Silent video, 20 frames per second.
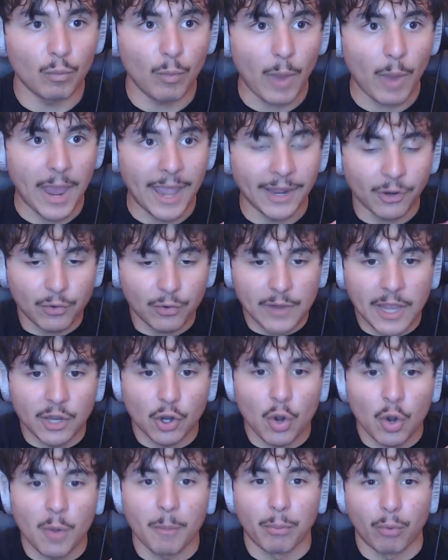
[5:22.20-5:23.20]
and create
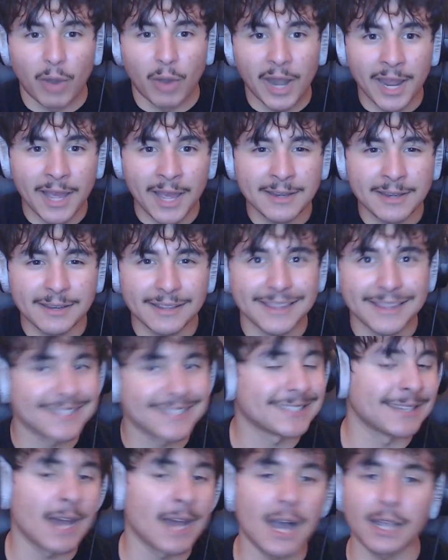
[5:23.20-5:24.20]
your own brand,
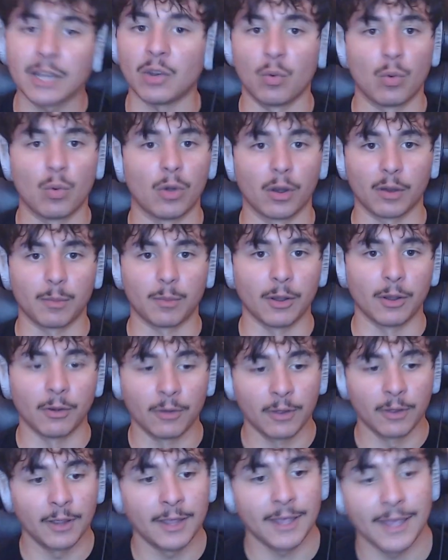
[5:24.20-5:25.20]
that's not going to work, bro.
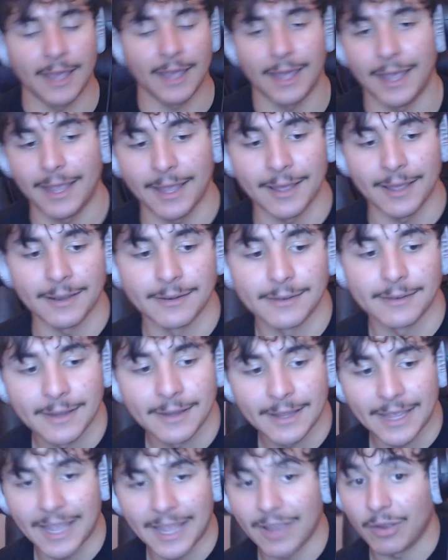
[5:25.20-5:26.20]
And
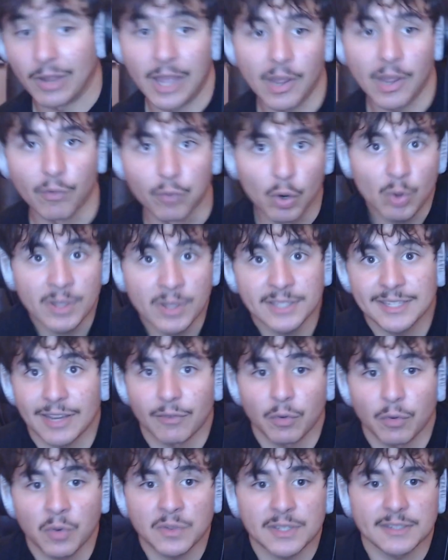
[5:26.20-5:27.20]
it ruins
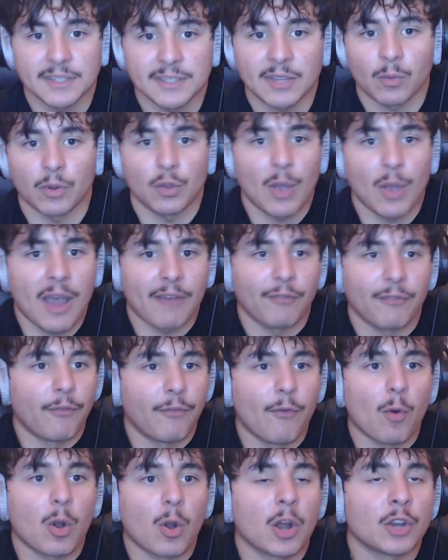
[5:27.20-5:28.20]
the scene when you have
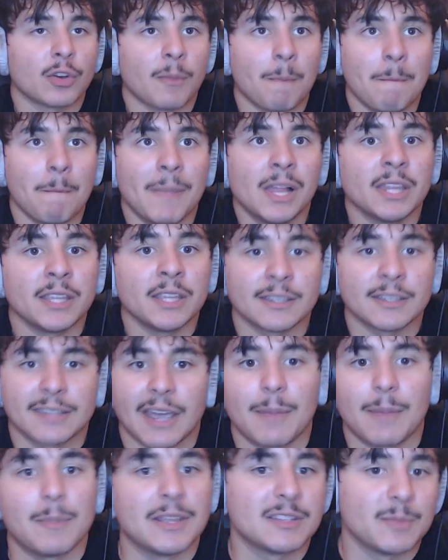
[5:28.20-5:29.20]
400 million
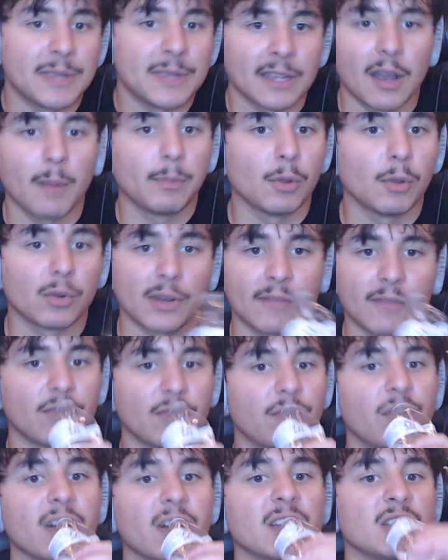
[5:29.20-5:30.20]
type beats being uploaded every
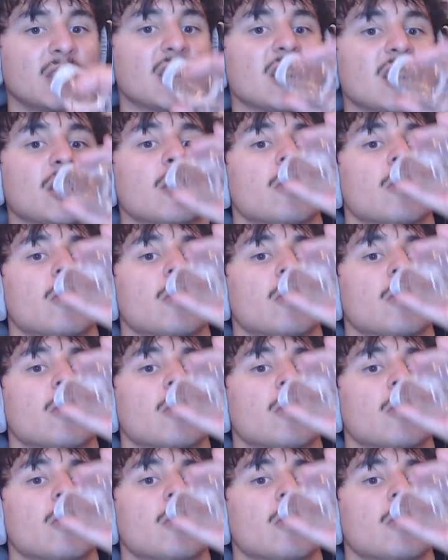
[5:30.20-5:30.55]
fucking day.